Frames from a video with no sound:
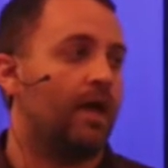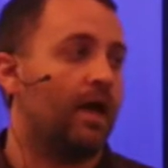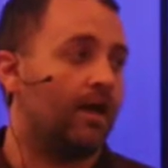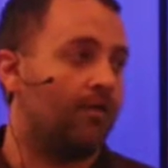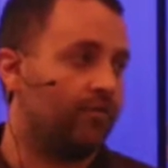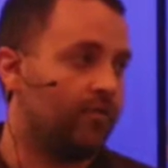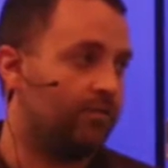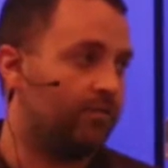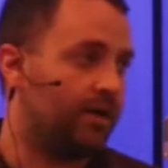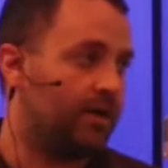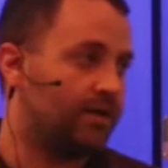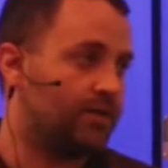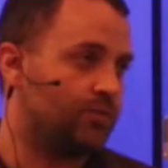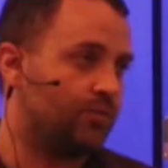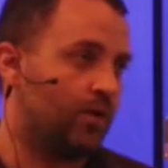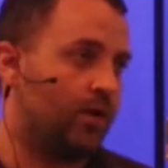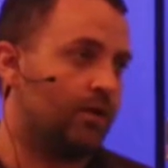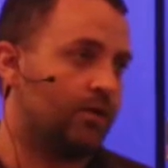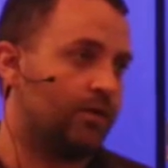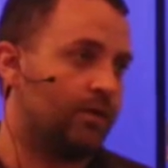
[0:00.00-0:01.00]
Everybody's
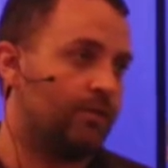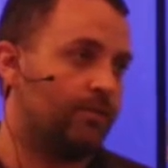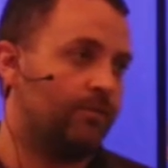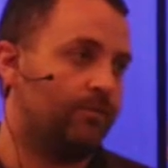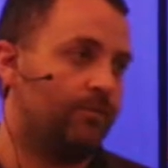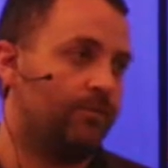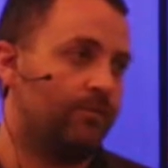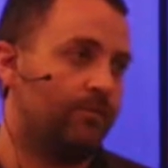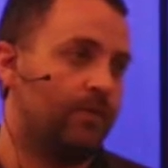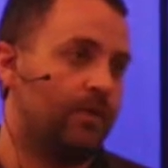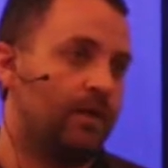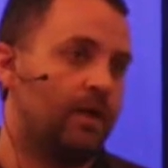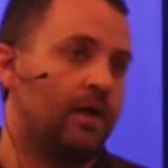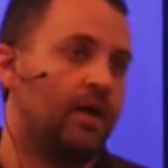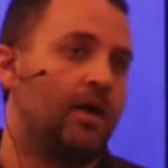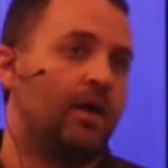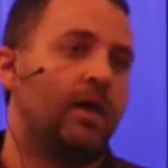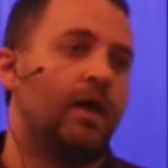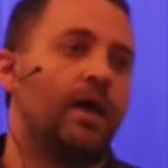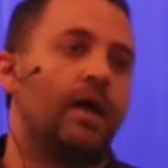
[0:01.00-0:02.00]
welcome
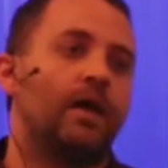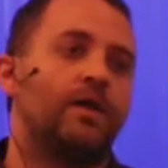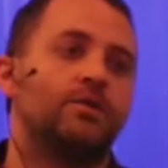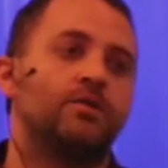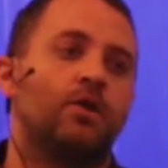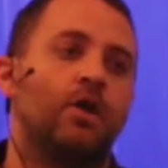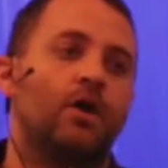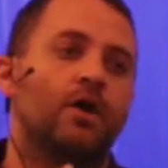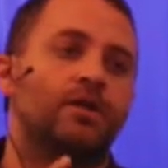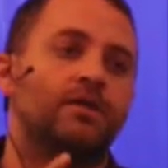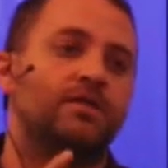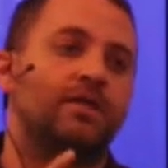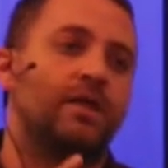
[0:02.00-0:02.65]
as long as